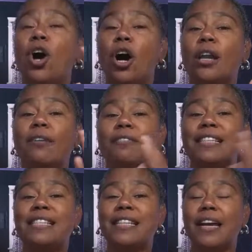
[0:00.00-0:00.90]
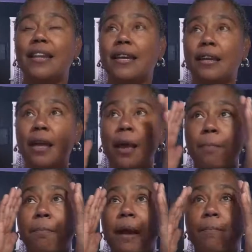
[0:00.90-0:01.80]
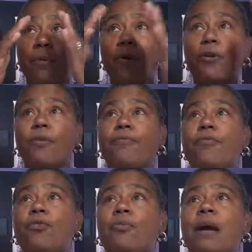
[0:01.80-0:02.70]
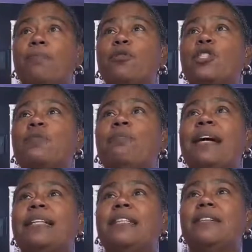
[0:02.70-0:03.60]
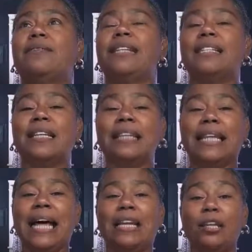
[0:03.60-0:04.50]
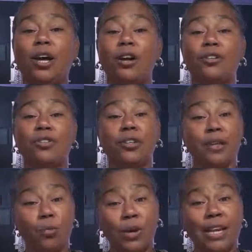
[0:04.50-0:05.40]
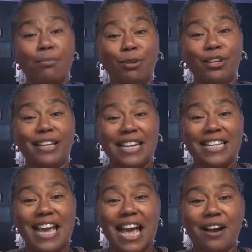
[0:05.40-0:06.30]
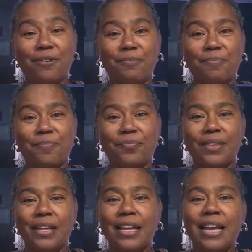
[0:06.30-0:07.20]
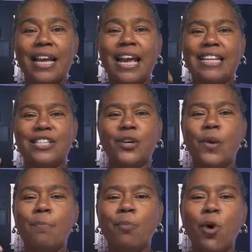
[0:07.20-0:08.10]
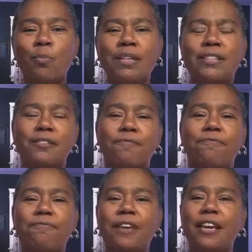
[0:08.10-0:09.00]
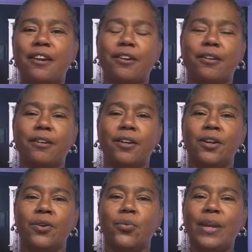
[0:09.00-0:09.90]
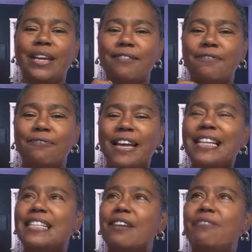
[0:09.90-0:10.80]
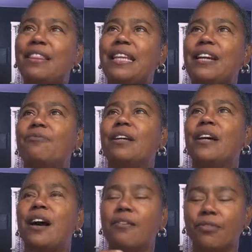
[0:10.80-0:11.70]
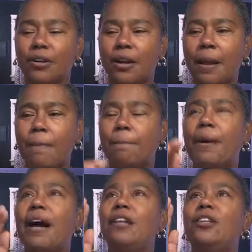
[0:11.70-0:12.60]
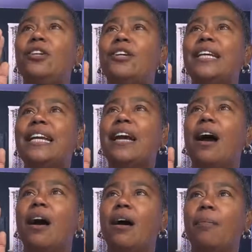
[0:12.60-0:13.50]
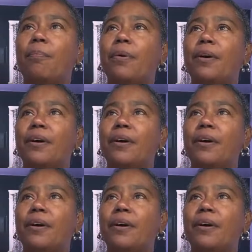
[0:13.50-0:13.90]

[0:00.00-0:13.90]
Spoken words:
all of a sudden, my purview, my perspective is a lot larger than when I'm looking down. And so in moments of fear, we can face everything and recover by looking up